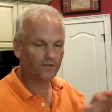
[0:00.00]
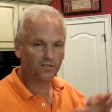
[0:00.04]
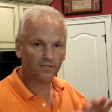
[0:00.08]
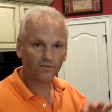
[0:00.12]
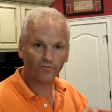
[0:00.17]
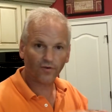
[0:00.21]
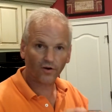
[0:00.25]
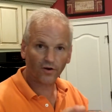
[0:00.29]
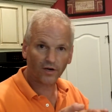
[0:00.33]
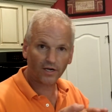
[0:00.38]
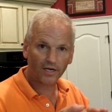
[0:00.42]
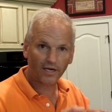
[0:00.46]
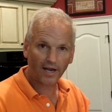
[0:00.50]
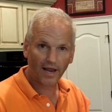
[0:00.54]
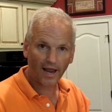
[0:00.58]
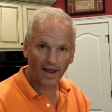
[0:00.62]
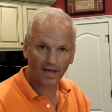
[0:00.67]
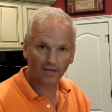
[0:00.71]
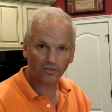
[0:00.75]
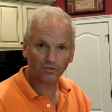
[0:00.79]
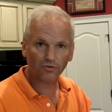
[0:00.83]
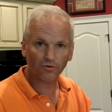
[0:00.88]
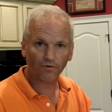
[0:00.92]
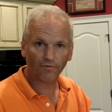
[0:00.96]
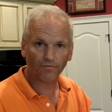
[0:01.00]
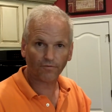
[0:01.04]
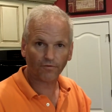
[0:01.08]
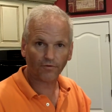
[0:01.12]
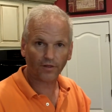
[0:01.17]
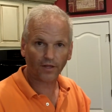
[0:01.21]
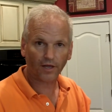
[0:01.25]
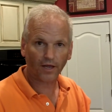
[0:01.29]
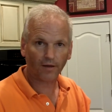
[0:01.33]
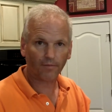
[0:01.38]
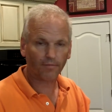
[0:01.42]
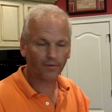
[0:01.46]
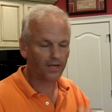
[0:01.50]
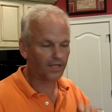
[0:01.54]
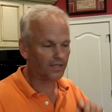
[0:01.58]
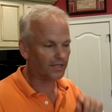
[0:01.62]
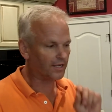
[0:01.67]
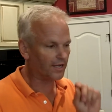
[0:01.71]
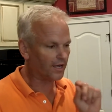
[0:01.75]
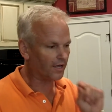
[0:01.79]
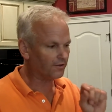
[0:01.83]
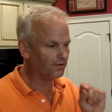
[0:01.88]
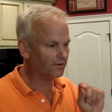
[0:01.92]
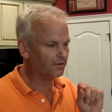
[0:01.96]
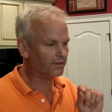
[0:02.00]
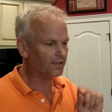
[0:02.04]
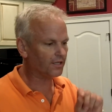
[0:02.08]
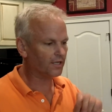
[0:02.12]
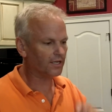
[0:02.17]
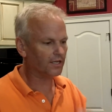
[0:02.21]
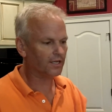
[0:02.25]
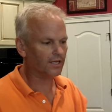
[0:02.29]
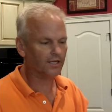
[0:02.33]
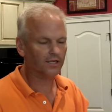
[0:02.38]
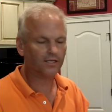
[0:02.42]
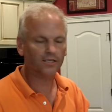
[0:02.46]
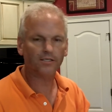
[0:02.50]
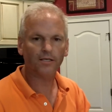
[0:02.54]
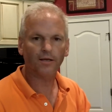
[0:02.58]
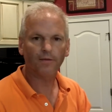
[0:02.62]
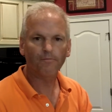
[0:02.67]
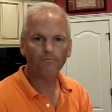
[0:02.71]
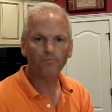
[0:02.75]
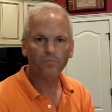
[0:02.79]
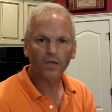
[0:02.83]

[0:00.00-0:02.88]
It's very natural for them. And the other thing is,